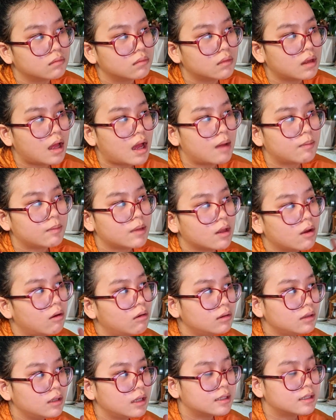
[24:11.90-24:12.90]
I'm the
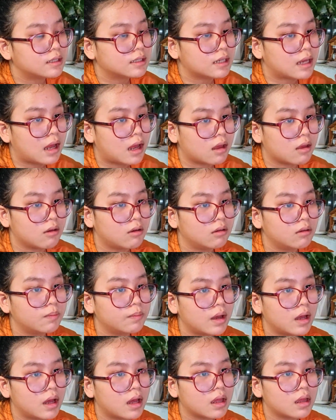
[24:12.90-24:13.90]
only child,
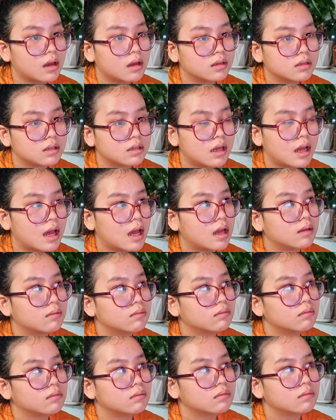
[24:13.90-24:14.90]
but I also have
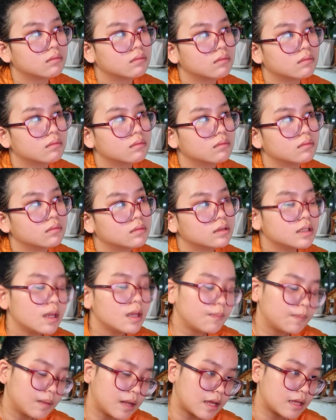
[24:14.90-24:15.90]

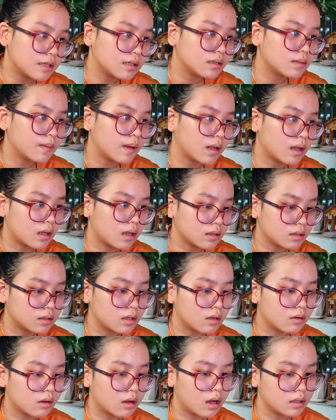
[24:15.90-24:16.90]
siblings, but not
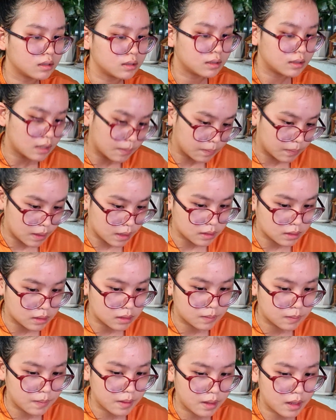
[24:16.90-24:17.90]
so-called
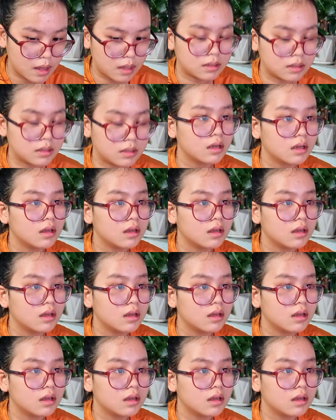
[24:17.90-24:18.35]
siblings because